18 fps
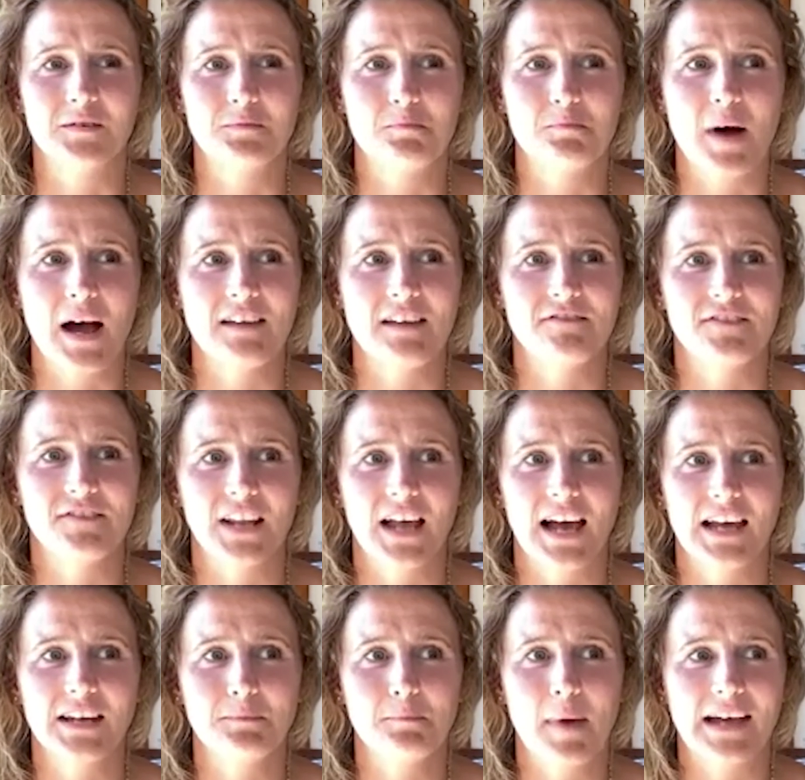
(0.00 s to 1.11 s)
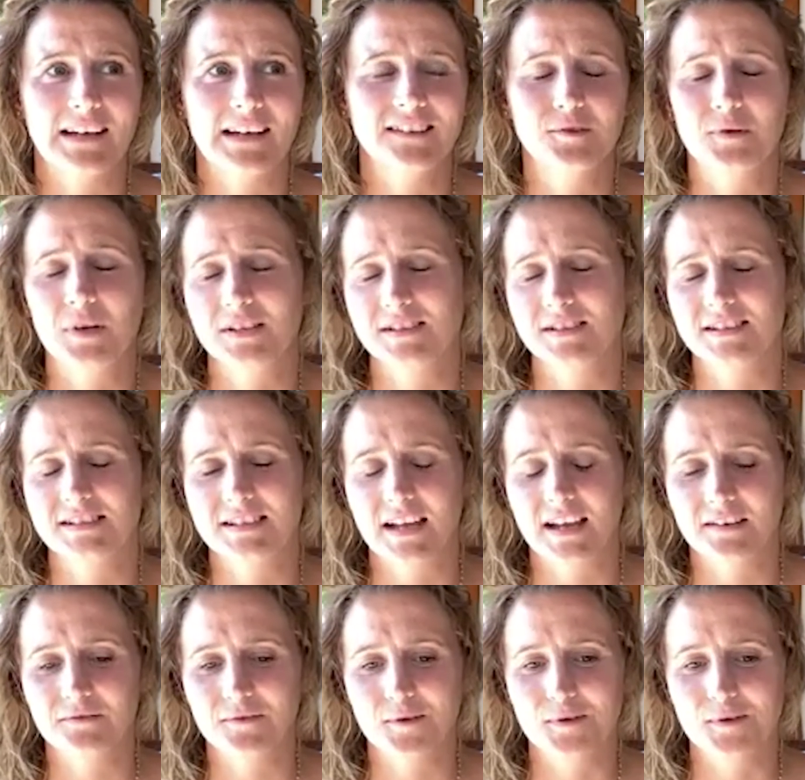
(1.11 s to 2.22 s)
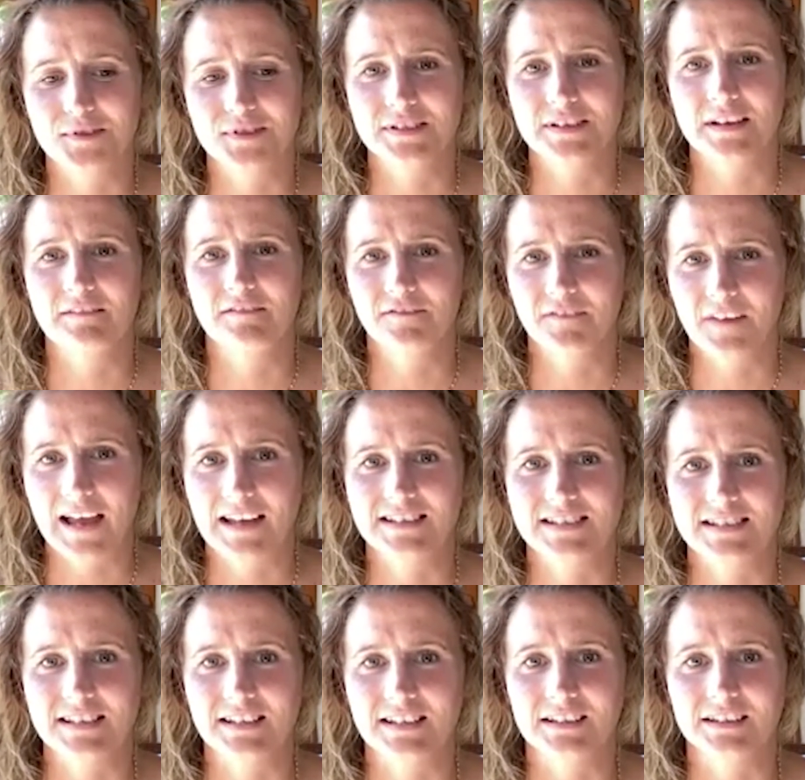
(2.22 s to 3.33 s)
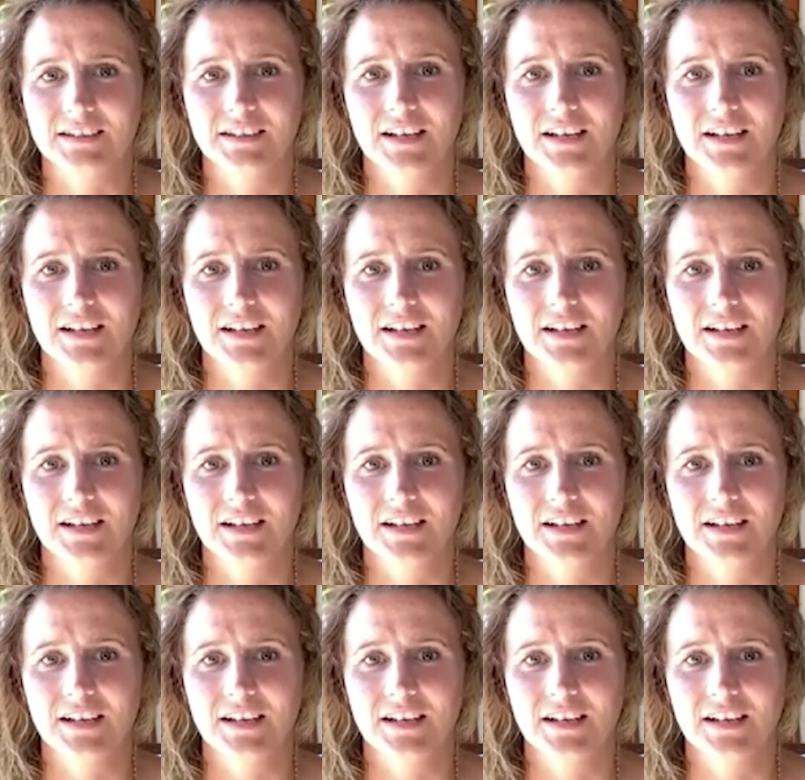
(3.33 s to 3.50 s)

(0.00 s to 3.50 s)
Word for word: my flight back to Kazakhstan was canceled.